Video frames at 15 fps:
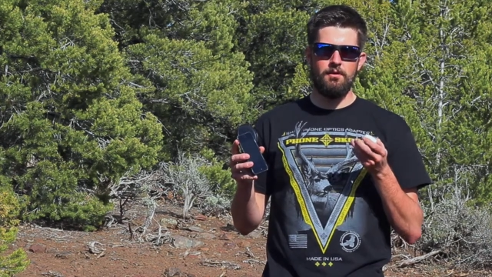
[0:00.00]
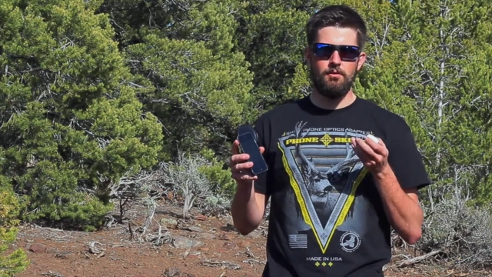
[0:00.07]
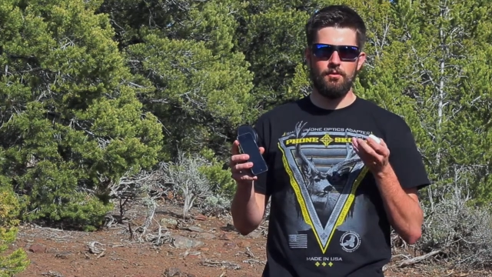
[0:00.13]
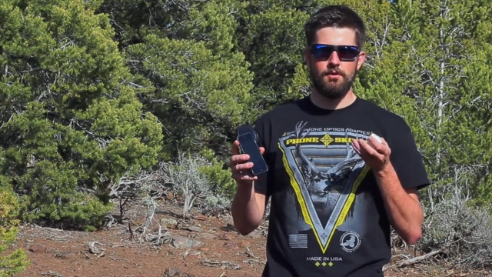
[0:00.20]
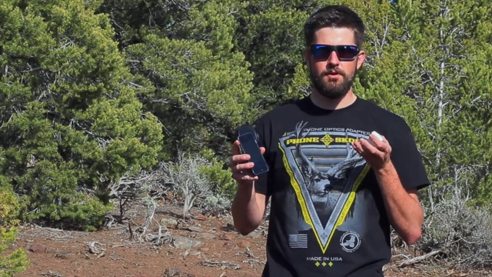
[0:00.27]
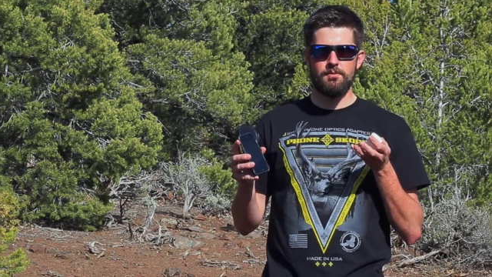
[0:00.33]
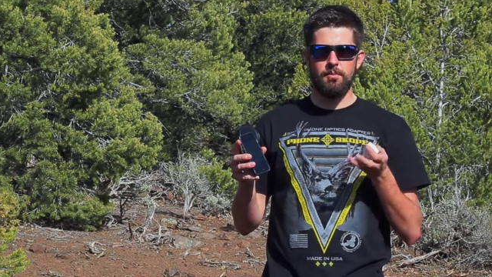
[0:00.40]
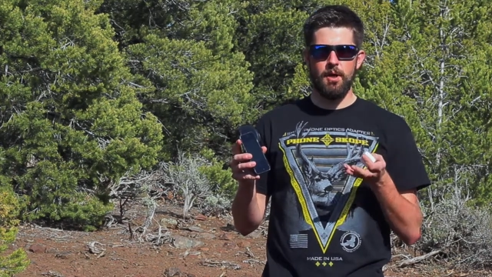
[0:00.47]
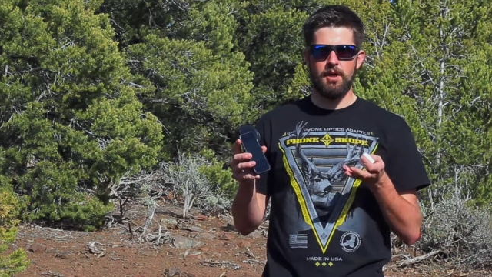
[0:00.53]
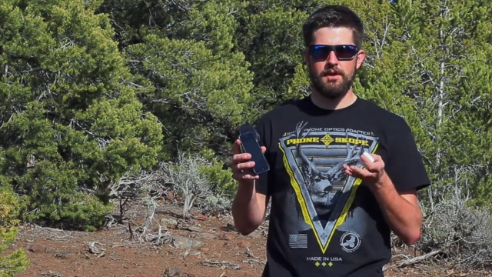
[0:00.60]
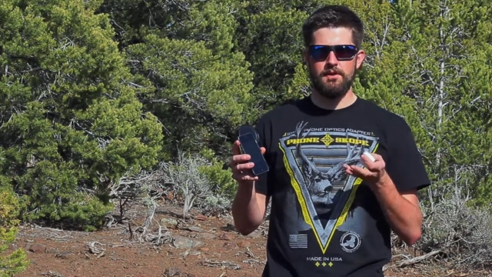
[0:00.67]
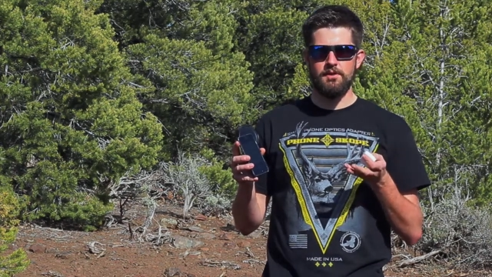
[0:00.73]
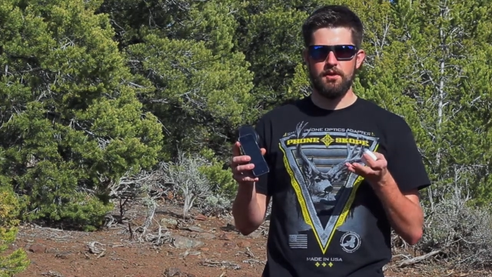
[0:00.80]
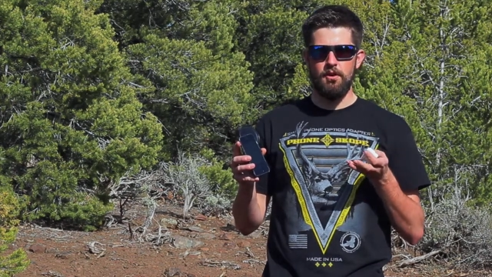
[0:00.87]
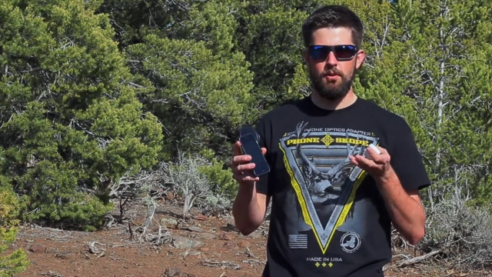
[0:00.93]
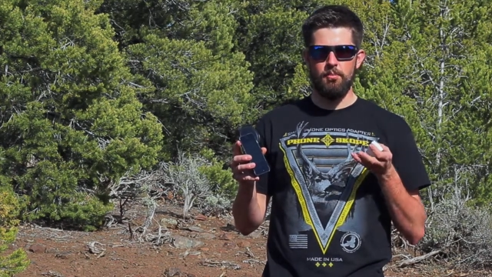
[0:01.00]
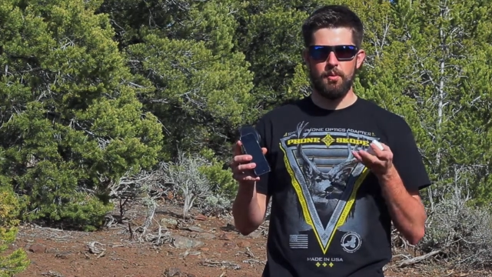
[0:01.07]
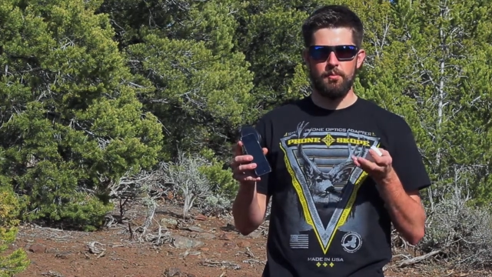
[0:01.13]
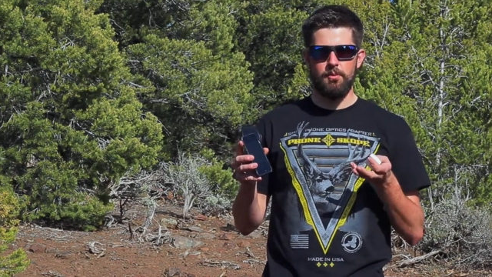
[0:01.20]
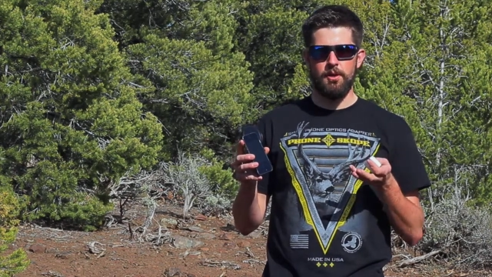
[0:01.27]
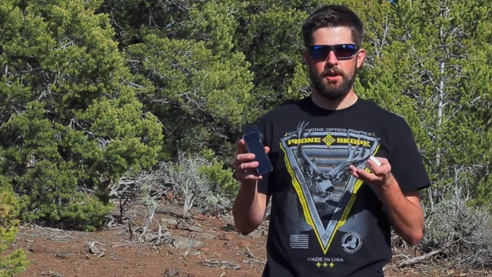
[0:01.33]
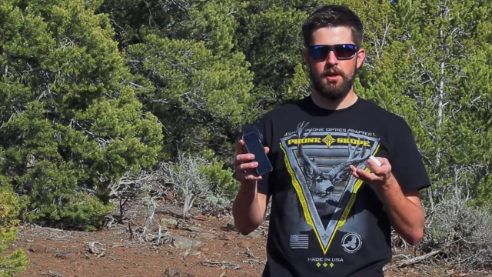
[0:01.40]
your spotting scope
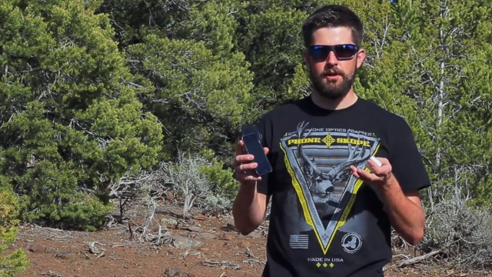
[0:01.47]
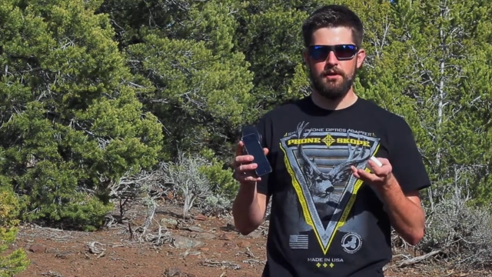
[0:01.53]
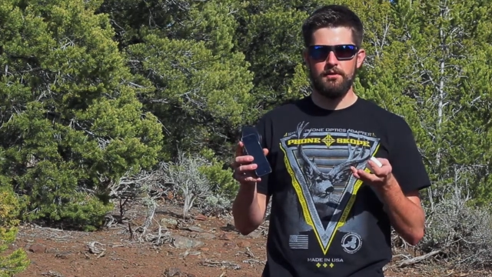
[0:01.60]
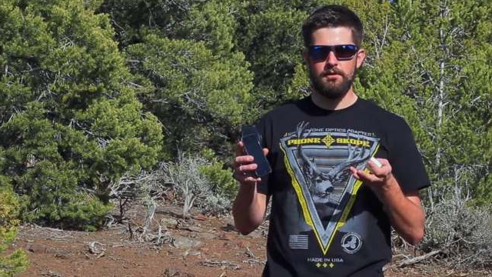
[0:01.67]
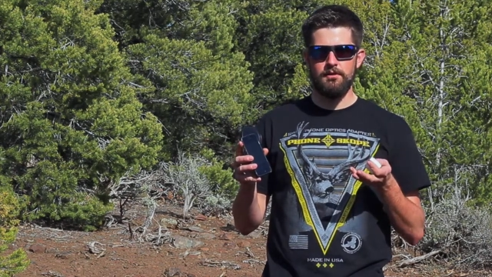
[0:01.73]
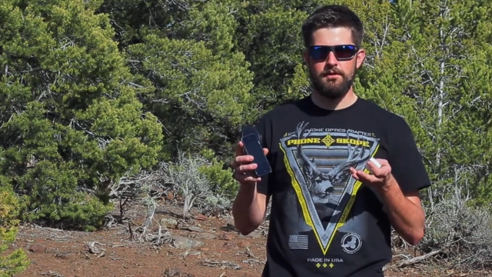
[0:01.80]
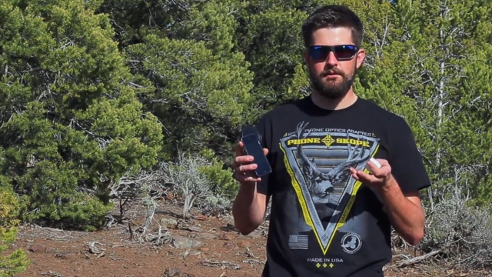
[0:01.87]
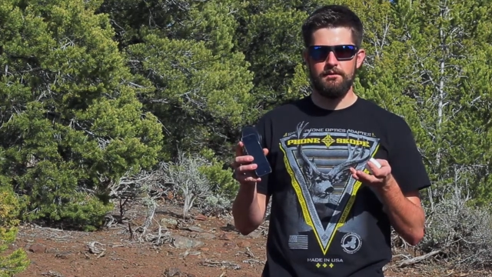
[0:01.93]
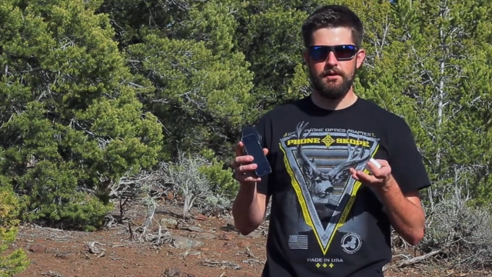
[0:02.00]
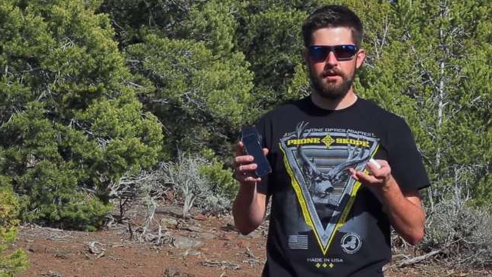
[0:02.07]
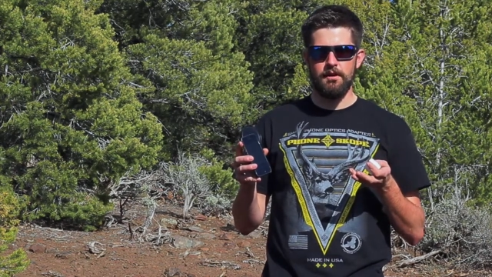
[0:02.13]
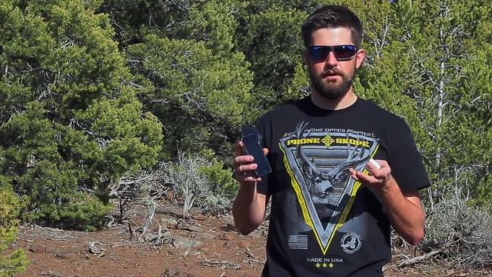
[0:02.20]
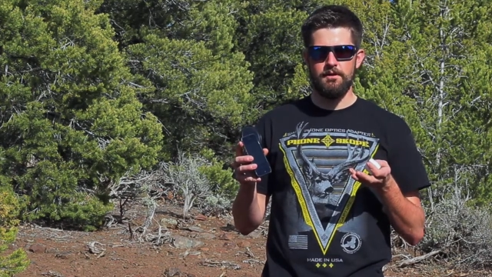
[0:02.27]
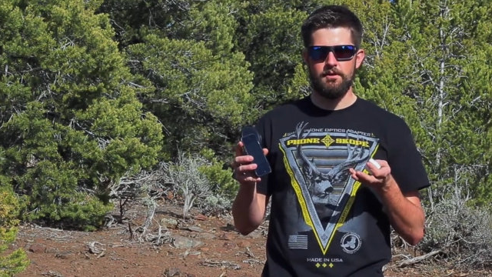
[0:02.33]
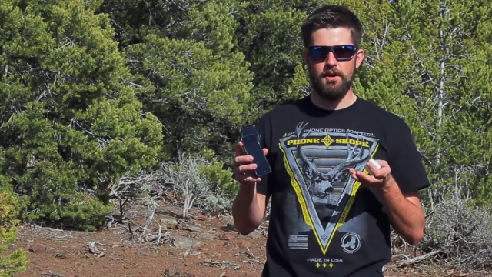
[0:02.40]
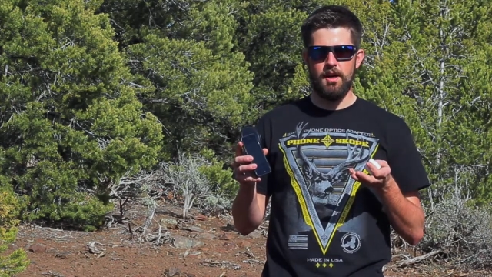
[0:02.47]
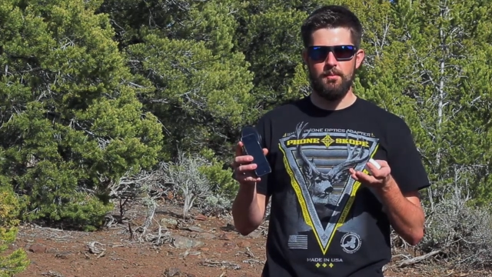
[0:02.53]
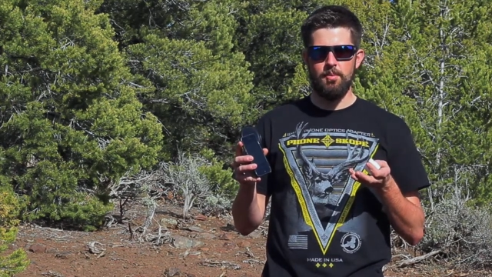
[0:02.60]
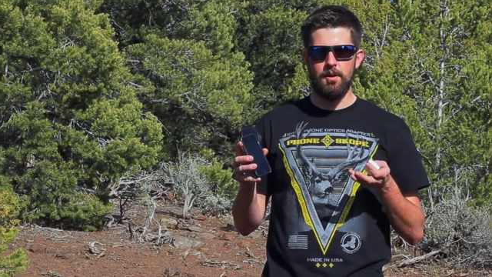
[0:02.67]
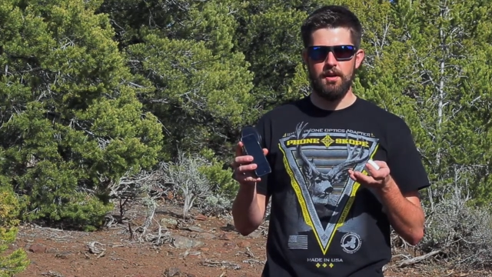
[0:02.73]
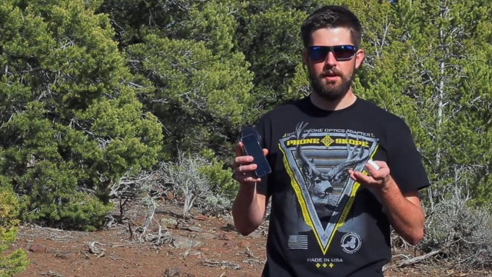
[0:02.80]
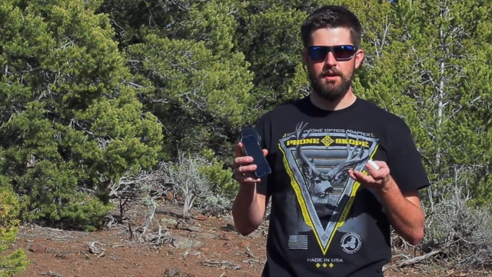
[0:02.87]
or binoculars if they're on the
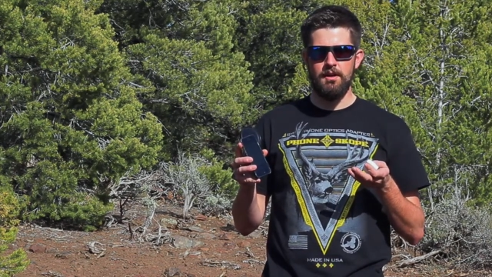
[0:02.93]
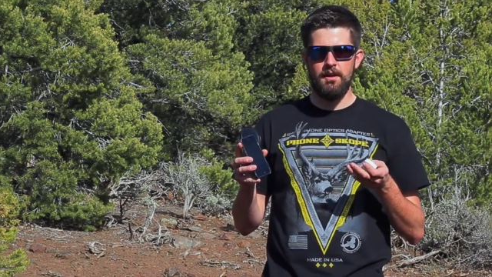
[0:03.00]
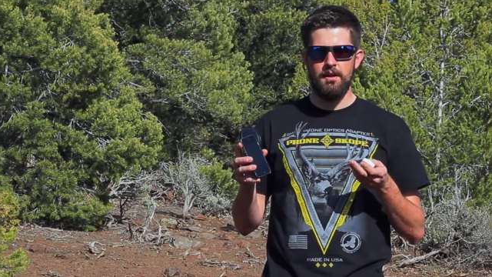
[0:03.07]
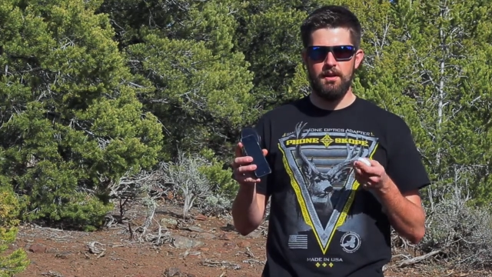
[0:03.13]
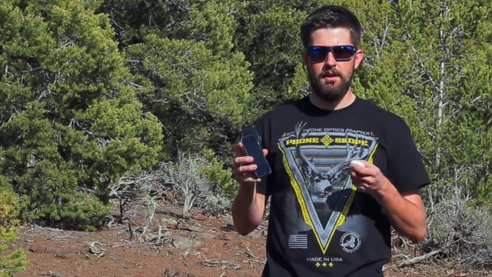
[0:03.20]
tripod.